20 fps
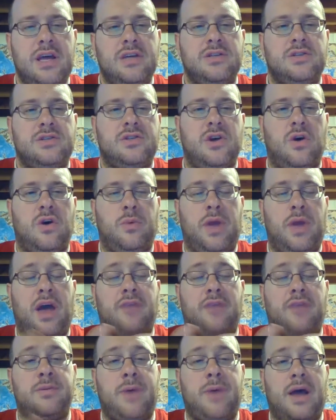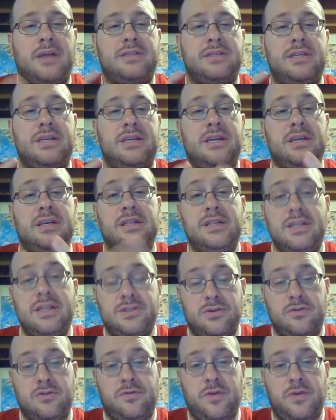So we have Tabaxi,
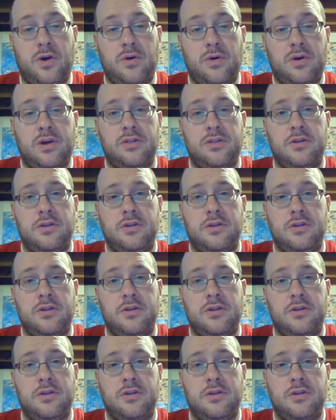lizard folk.